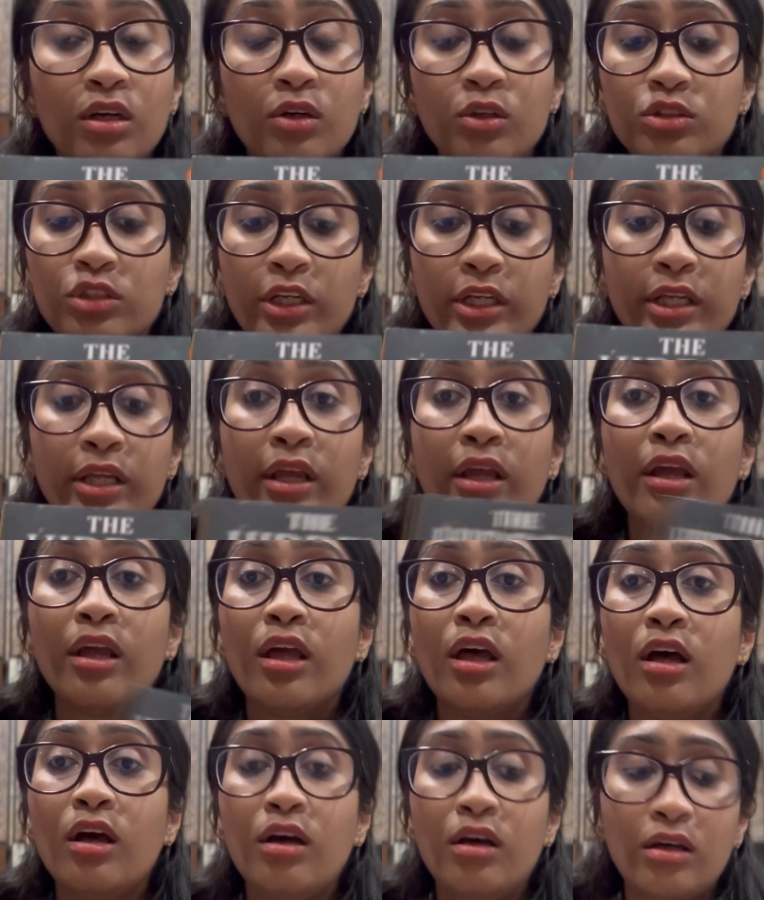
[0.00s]

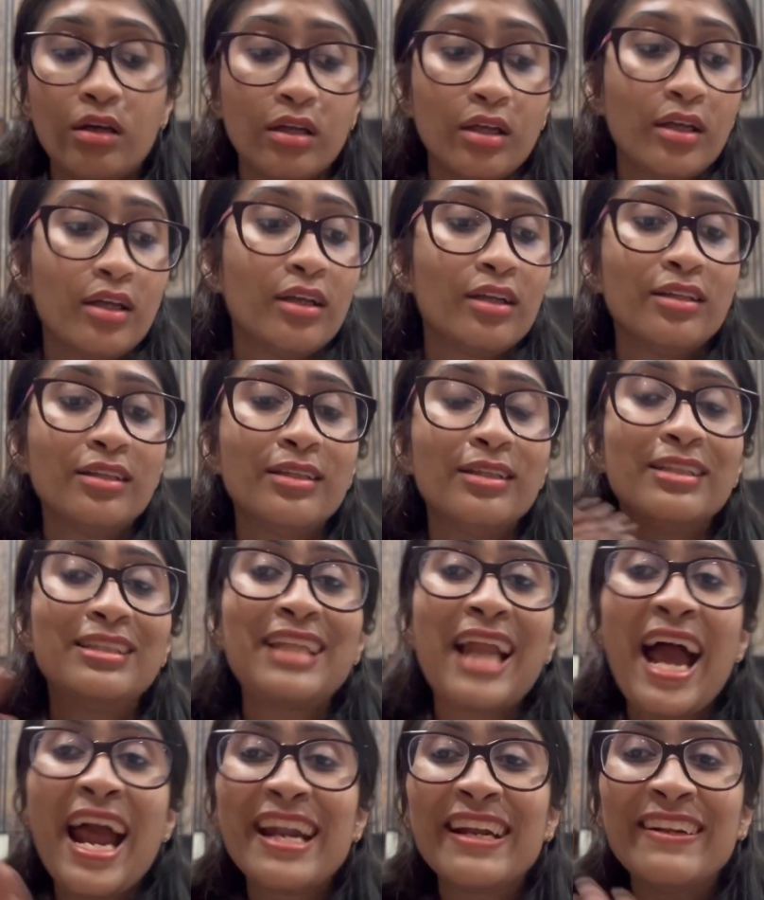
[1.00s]
The
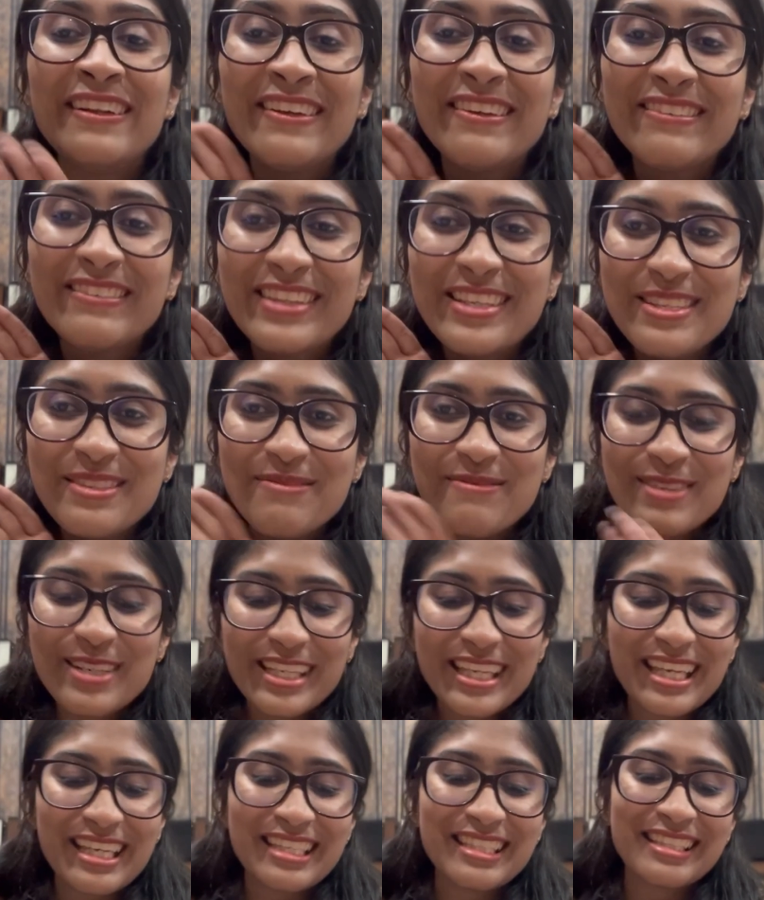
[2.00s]
title of this
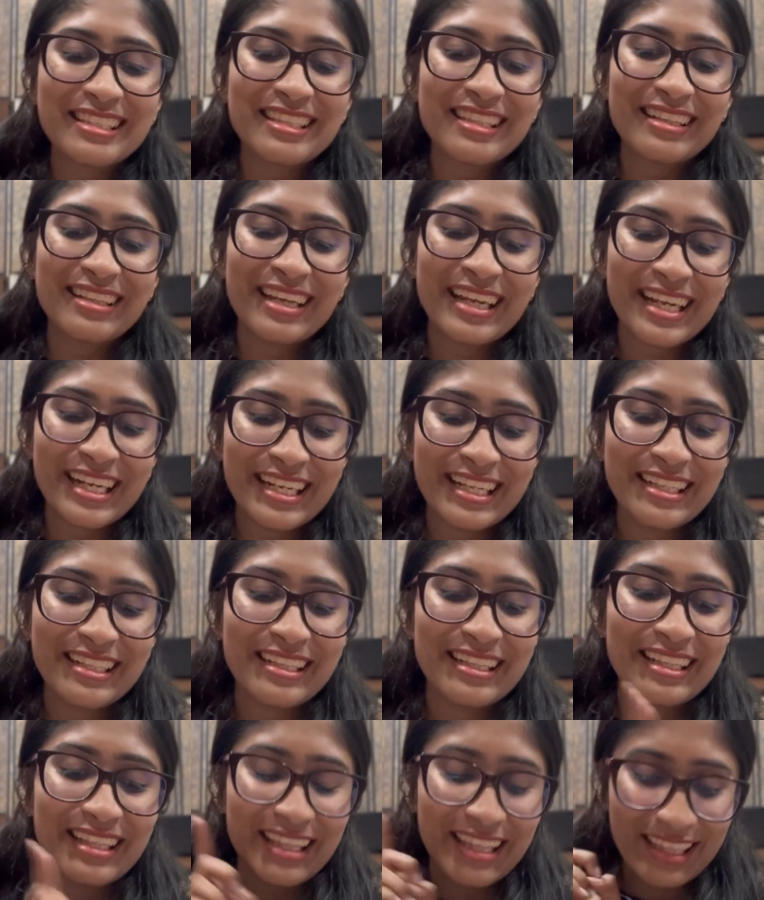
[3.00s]
book is The
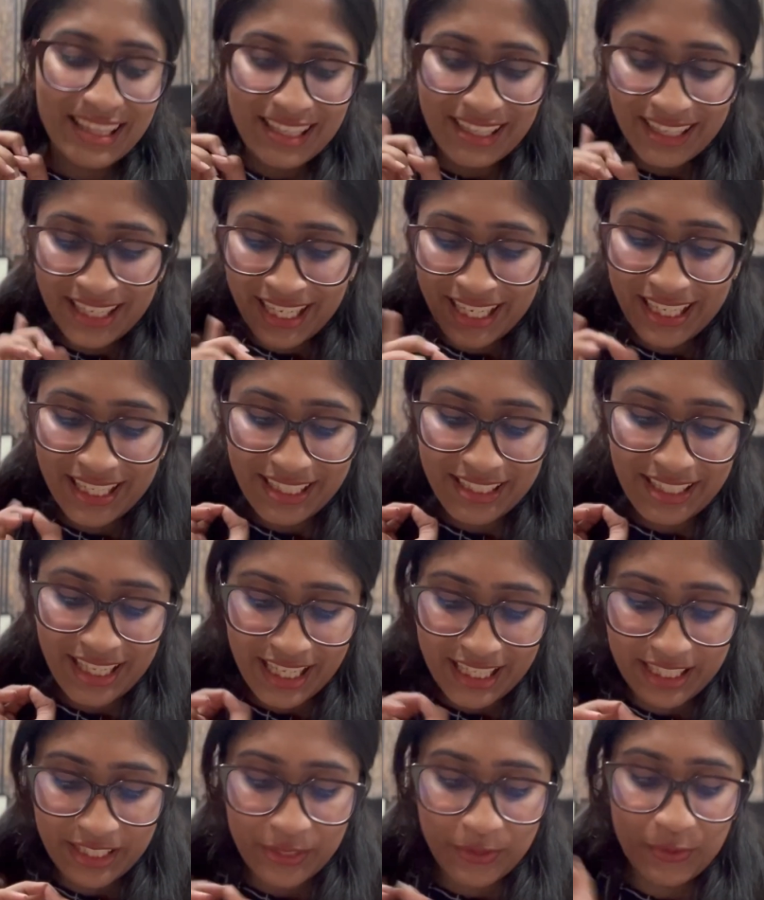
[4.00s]
Hidden
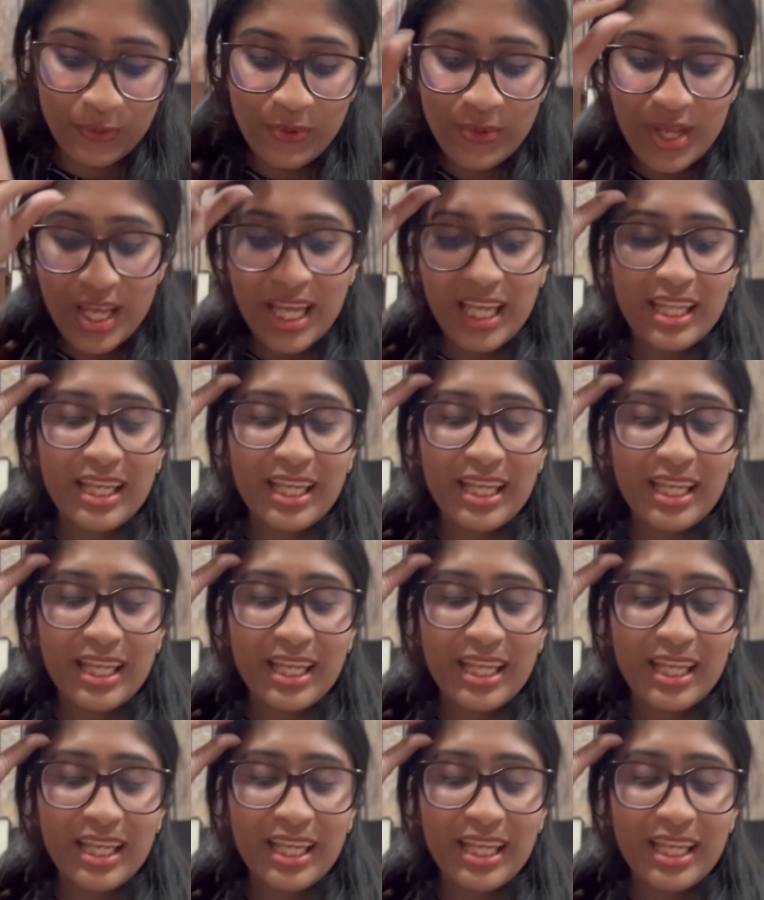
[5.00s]
Hindu.